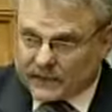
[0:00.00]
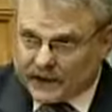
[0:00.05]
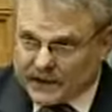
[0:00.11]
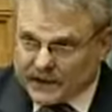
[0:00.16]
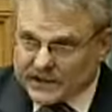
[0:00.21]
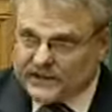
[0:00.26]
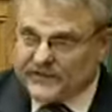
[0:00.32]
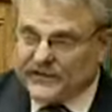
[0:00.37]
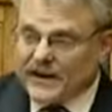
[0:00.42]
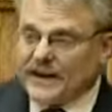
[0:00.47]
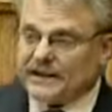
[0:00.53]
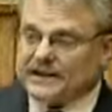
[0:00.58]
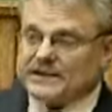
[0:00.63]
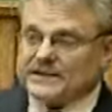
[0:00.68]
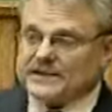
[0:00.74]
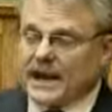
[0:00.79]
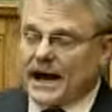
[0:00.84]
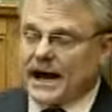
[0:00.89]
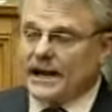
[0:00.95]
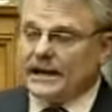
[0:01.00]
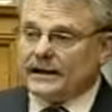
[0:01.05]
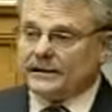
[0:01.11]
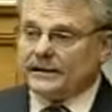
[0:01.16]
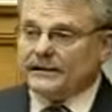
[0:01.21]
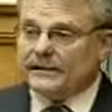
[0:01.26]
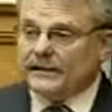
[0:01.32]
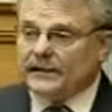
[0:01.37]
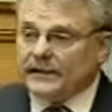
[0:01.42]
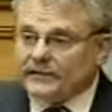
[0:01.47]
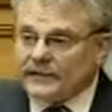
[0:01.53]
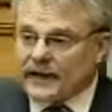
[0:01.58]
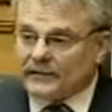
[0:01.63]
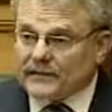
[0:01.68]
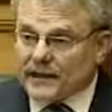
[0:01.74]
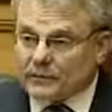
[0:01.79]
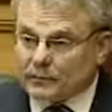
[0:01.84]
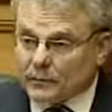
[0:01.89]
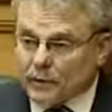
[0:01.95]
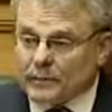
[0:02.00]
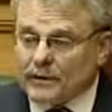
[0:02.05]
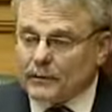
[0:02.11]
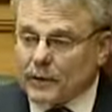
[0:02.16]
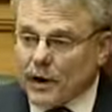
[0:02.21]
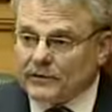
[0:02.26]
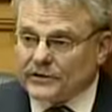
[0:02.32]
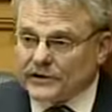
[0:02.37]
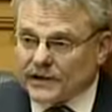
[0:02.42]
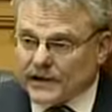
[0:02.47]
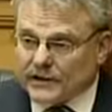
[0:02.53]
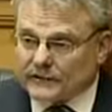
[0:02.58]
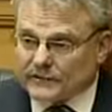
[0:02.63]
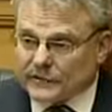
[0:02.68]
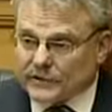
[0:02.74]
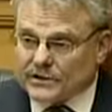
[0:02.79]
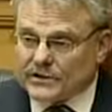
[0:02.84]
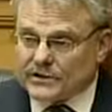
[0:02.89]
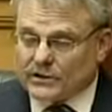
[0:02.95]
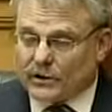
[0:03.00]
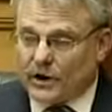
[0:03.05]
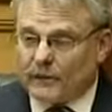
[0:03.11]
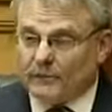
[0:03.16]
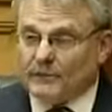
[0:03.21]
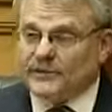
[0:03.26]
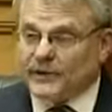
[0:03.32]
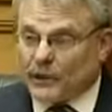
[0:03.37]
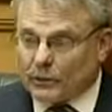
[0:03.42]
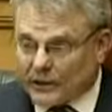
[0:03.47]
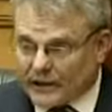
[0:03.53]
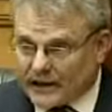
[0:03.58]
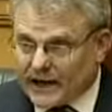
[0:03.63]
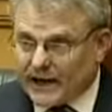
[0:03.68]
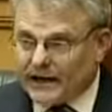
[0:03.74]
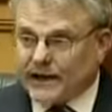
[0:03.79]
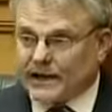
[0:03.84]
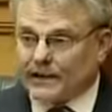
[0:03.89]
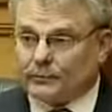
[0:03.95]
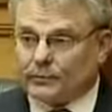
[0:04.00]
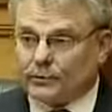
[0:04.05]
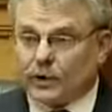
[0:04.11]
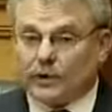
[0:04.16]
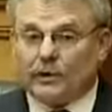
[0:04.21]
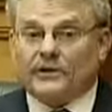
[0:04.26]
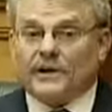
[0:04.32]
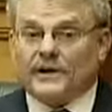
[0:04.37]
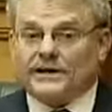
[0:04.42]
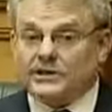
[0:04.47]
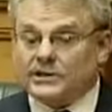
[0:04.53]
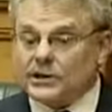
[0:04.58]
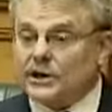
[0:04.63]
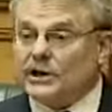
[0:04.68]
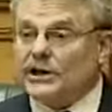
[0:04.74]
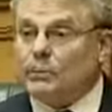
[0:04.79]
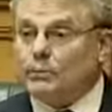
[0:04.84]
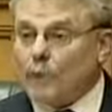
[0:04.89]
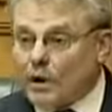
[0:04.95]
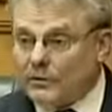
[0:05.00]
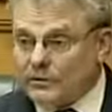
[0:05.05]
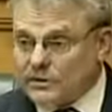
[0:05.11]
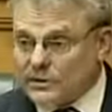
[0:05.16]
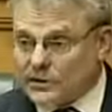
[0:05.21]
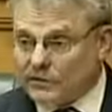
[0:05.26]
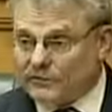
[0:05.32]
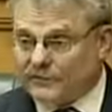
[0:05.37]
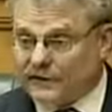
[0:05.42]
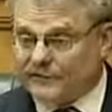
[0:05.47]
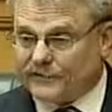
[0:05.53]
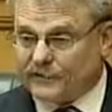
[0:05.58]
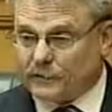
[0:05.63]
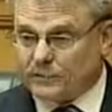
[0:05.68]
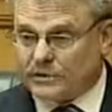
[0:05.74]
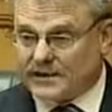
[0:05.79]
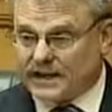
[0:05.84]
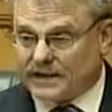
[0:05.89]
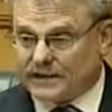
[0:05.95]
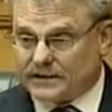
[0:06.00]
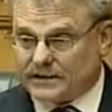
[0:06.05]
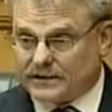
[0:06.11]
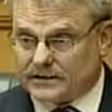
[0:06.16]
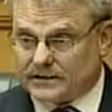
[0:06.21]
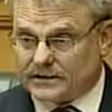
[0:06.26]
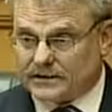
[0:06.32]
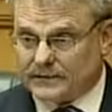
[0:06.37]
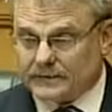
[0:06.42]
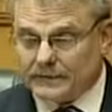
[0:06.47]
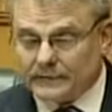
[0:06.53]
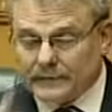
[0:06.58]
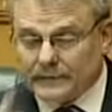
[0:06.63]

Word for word: It is fair to say that they probably won't get it first time, but they'll get out under parole and they certainly won't serve their full sentence.